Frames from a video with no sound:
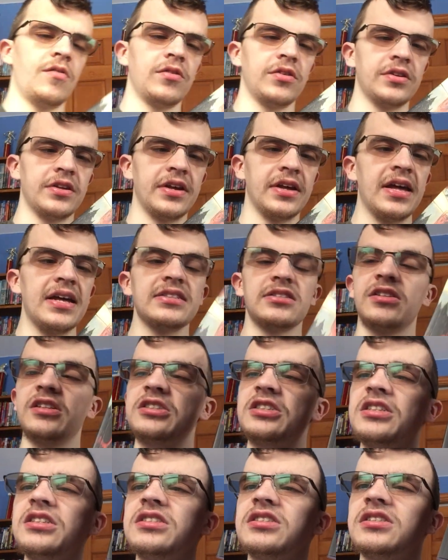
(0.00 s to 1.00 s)
over the, so
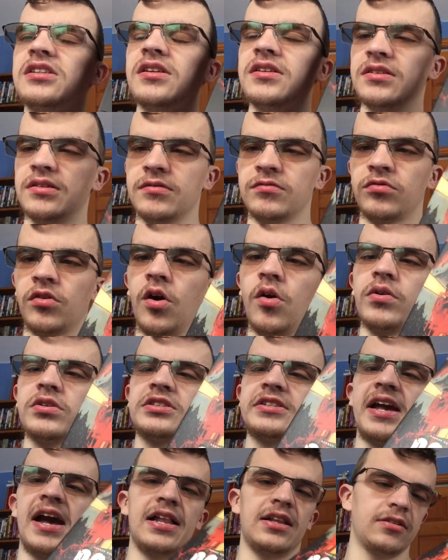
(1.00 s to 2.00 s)
this is
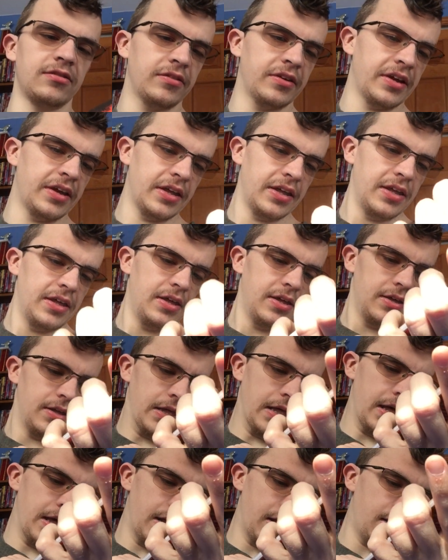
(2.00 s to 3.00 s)
Rogues Gallery,
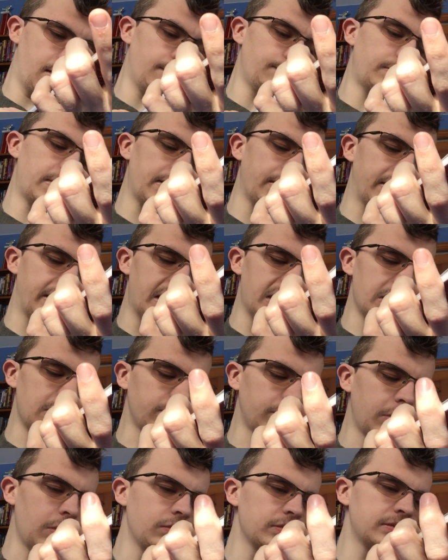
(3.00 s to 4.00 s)
by Hannah
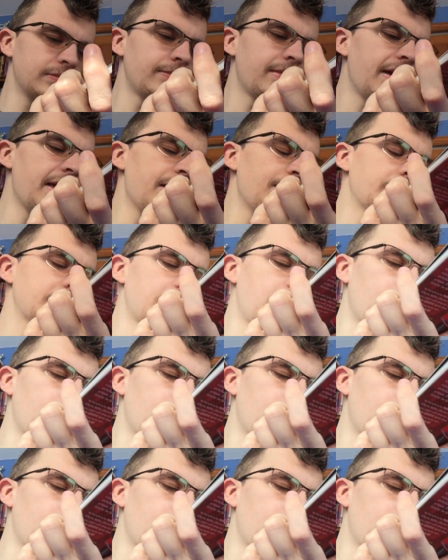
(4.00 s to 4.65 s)
Rose May with